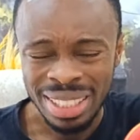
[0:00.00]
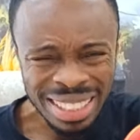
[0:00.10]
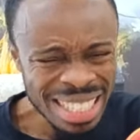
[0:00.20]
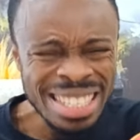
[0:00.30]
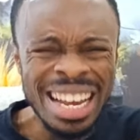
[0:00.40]

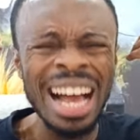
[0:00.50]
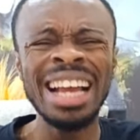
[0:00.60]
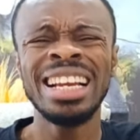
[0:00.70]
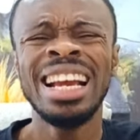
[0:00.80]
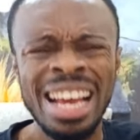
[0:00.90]
This
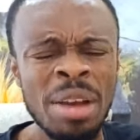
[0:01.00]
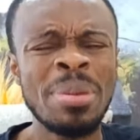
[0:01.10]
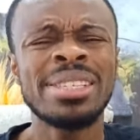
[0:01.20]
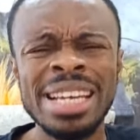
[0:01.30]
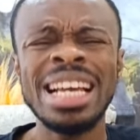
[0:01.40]
guy
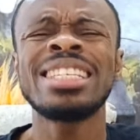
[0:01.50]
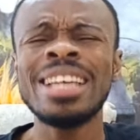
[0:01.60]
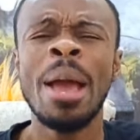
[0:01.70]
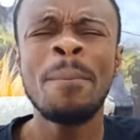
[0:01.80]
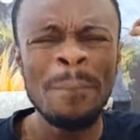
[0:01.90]
may say is
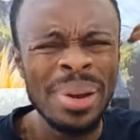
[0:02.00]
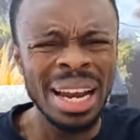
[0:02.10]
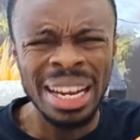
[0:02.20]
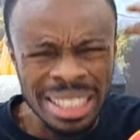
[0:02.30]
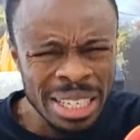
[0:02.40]
a
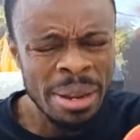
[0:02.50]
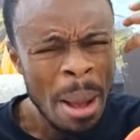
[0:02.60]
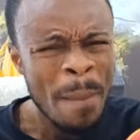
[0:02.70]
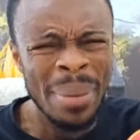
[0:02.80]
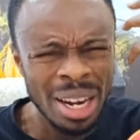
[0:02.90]
bloody
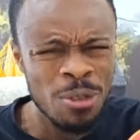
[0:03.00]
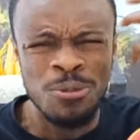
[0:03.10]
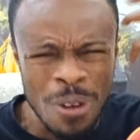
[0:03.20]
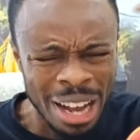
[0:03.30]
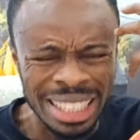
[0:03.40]

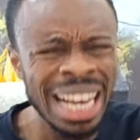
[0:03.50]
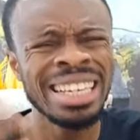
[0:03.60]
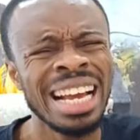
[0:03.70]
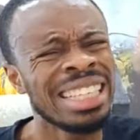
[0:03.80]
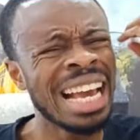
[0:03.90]
motherfucker. Yeah,
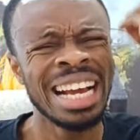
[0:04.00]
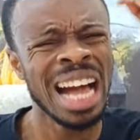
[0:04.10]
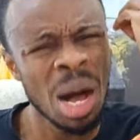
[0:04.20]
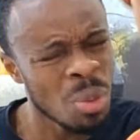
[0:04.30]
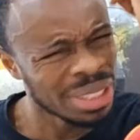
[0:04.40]
not yeah,
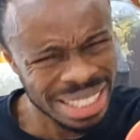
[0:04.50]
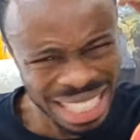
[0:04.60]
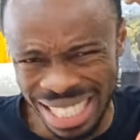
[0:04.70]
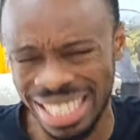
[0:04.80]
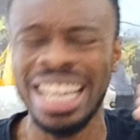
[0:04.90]
come on,
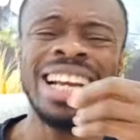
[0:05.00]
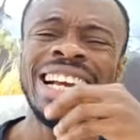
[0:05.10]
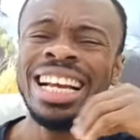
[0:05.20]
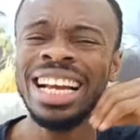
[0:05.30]
tears yet.